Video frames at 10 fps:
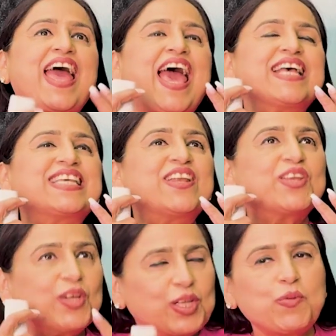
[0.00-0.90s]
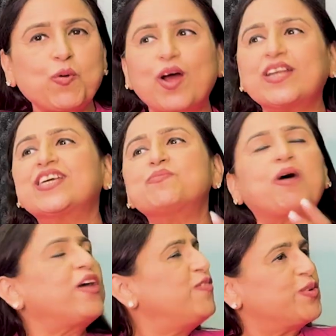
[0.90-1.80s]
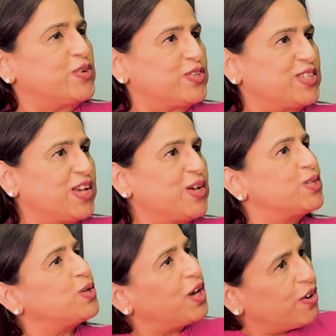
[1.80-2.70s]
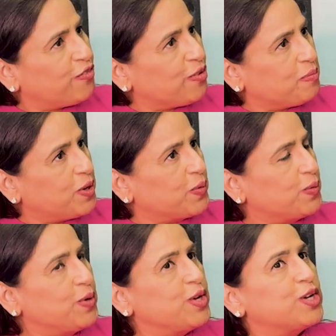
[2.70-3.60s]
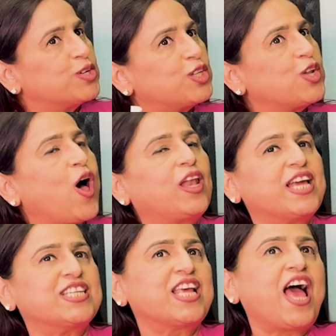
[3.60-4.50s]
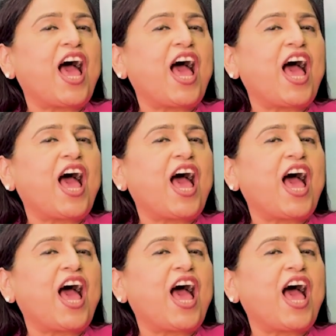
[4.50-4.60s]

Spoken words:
as I really wanted my viewers to hear from you, to the knowledge.